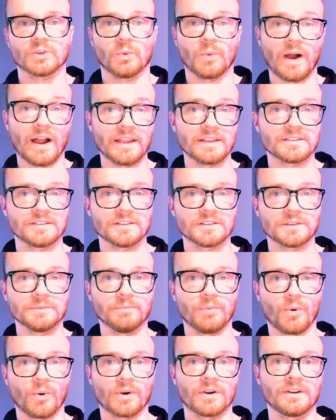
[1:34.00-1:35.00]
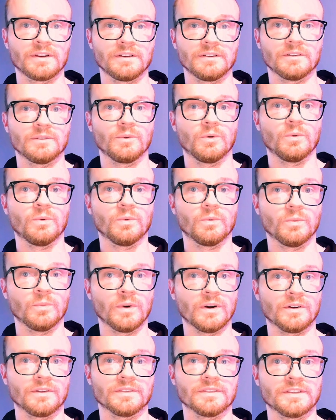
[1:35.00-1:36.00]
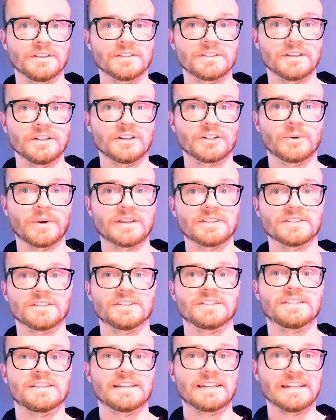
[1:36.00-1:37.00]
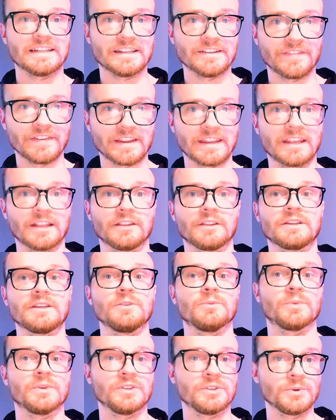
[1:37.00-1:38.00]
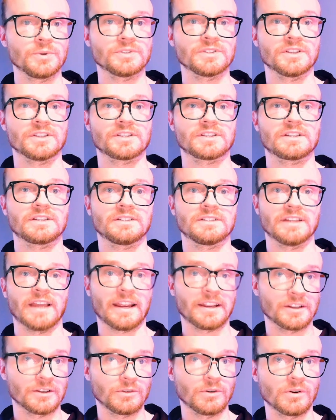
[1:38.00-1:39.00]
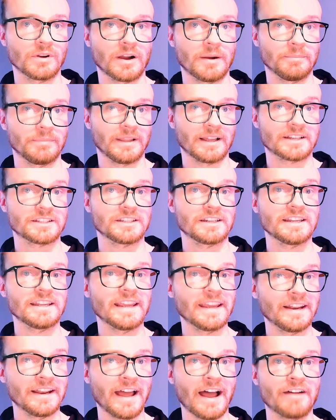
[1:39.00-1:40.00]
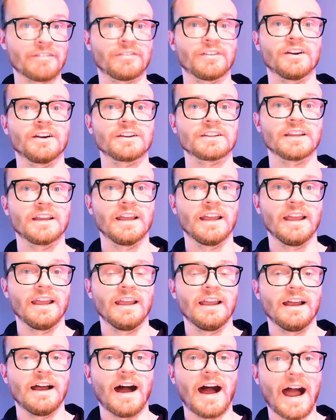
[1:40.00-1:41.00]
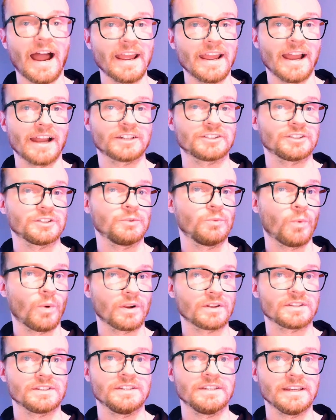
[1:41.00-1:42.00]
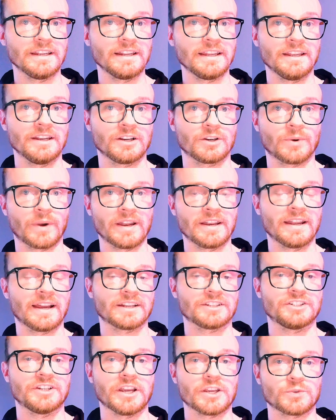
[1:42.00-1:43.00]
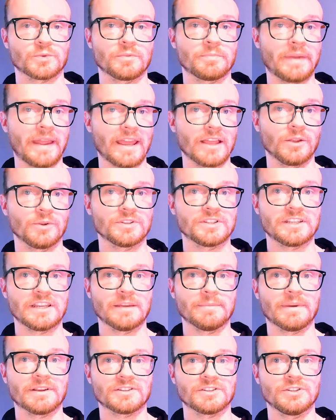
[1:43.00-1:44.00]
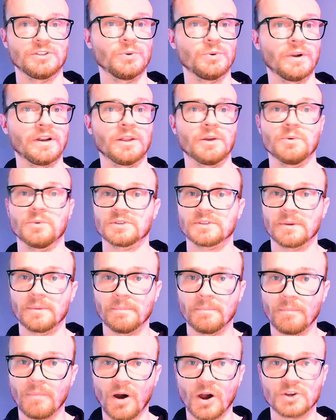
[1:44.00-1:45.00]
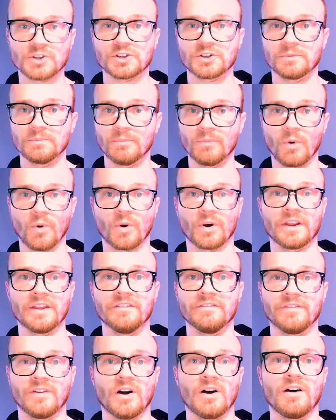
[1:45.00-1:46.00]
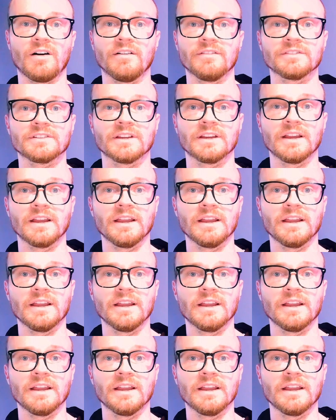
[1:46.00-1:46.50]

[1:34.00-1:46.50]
why is this important? Well, this integration significantly reduces technical complexity and effort. I actually once did integrate Next.js with Payload CMS 2, and it was much more involved.